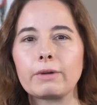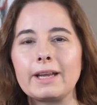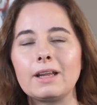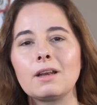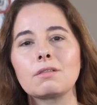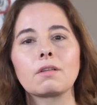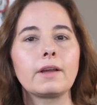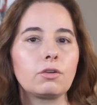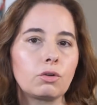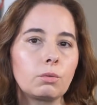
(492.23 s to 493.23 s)
Training is
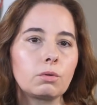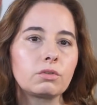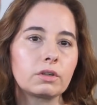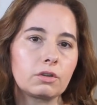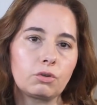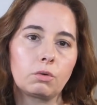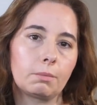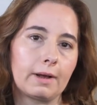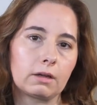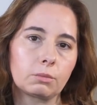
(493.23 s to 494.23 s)
like tools in a
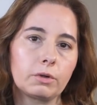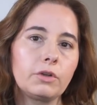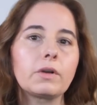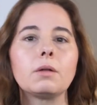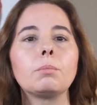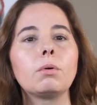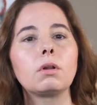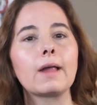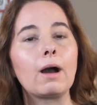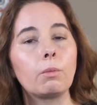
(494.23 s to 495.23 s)
tool belt, where you can
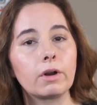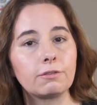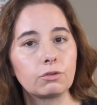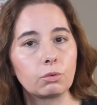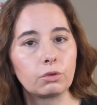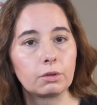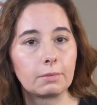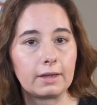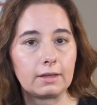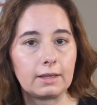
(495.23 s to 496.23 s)
pull out whatever tool you
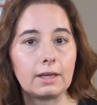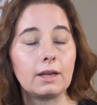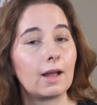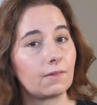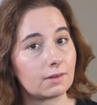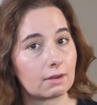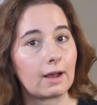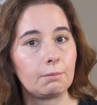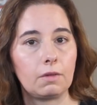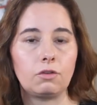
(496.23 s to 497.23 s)
might need at the
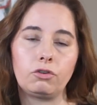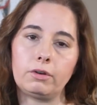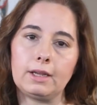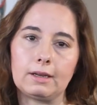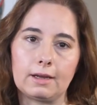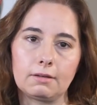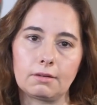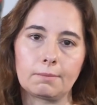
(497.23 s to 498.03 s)
time that you need it.